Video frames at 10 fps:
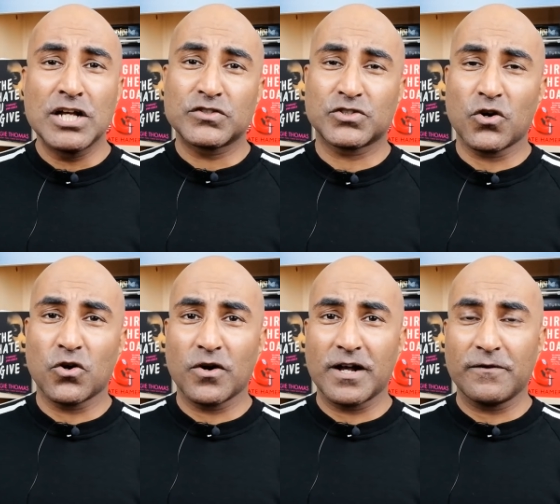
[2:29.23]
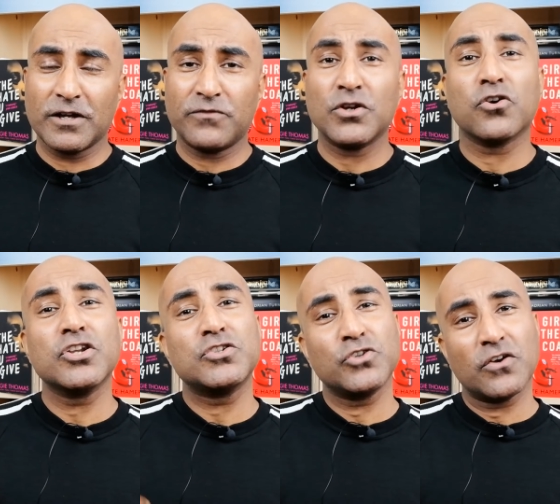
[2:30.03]
So if you're going
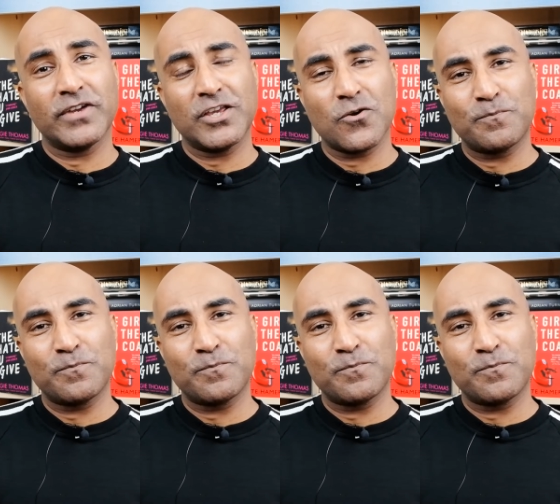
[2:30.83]
to do your video,